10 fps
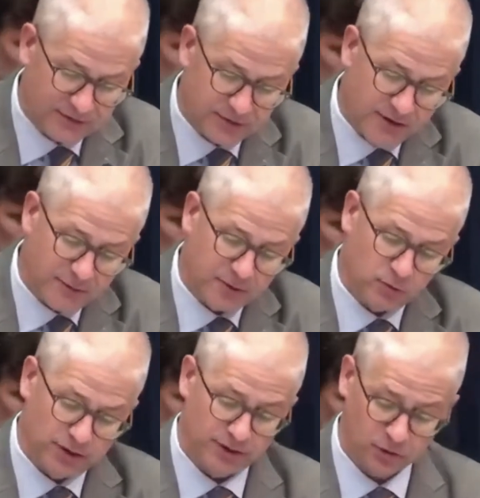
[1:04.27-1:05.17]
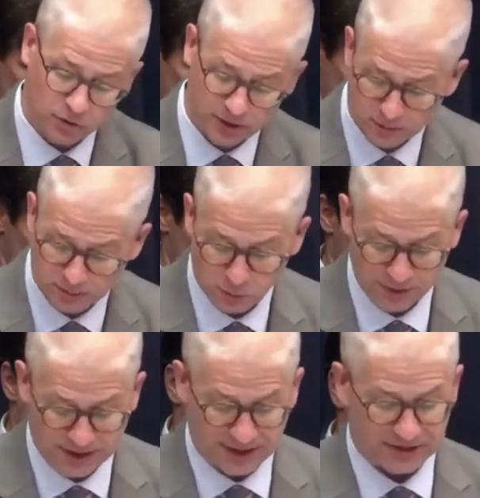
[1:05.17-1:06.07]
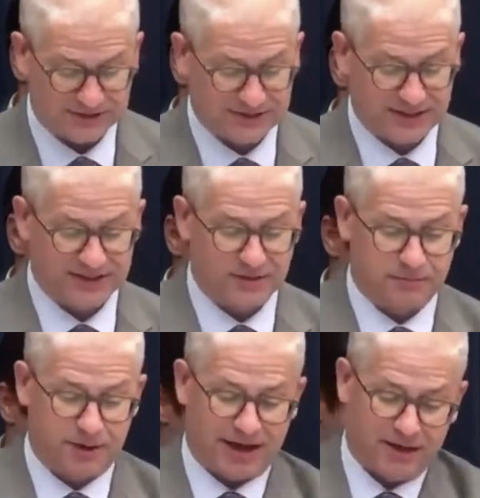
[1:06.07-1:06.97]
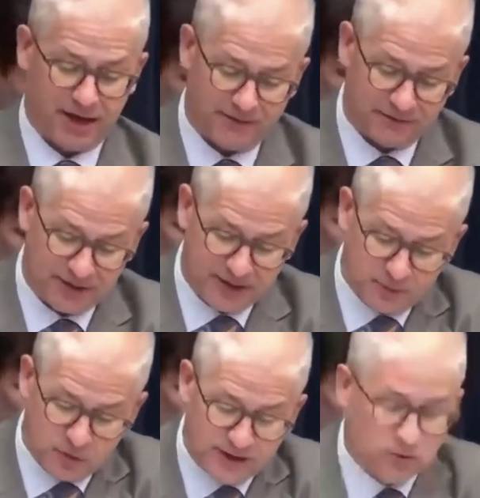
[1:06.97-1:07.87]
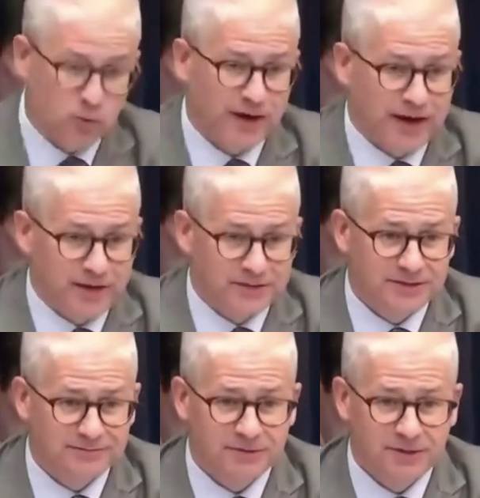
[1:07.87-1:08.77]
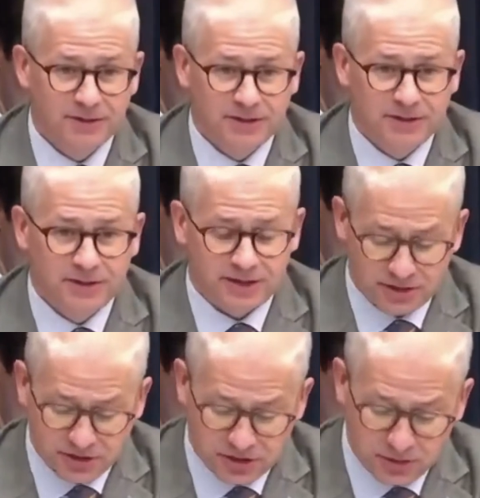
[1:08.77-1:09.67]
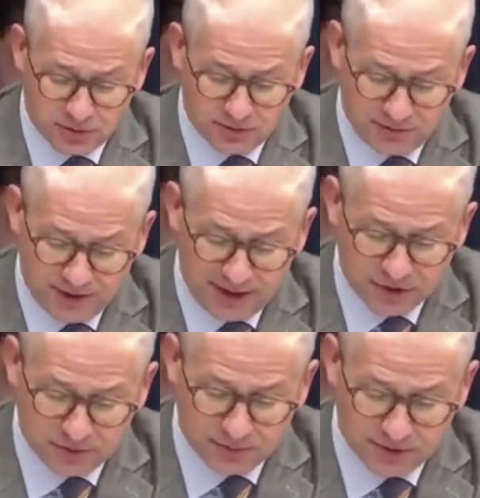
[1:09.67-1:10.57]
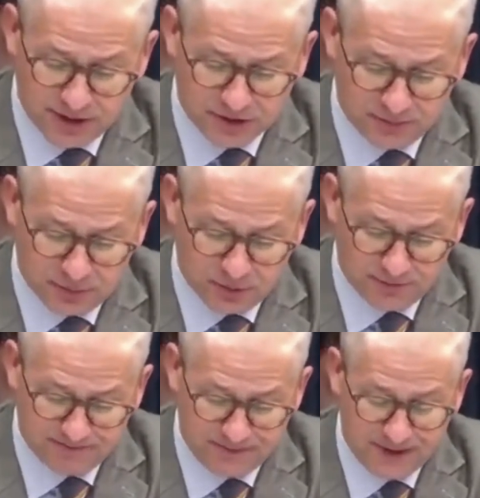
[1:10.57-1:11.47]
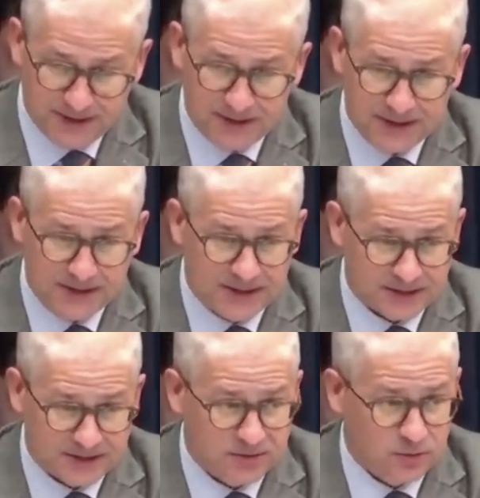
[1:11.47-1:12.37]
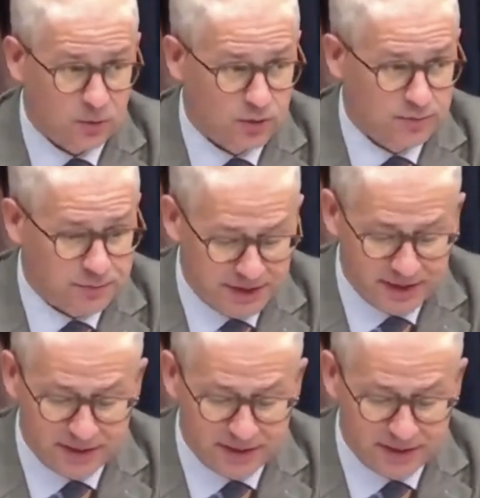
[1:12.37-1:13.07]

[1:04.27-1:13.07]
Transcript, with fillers: of a government run credit reporting agency isn't bad enough, the Democrats want to house it at the Consumer Financial Protection Bureau. This would be